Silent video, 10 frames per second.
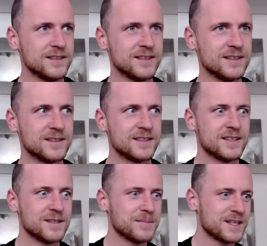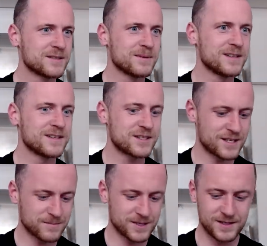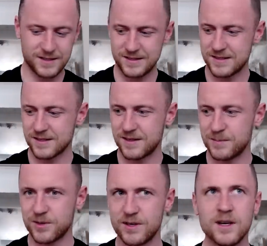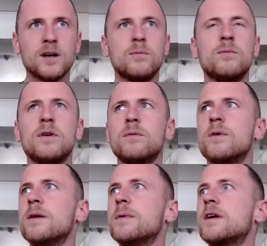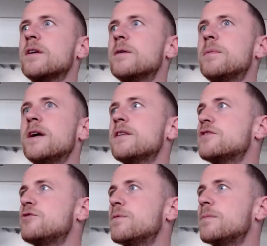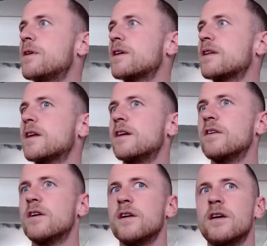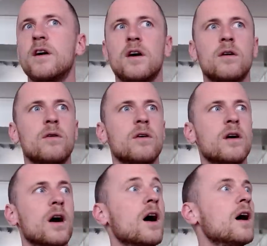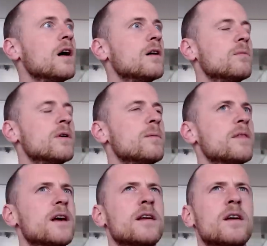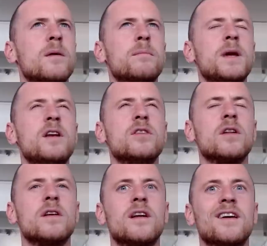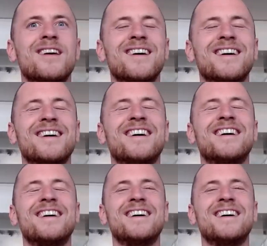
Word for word: oh, I might as well not check my Instagram, or what, what am I gonna buy in the supermarket later on? Or, ah, what about that beach holiday? Ah.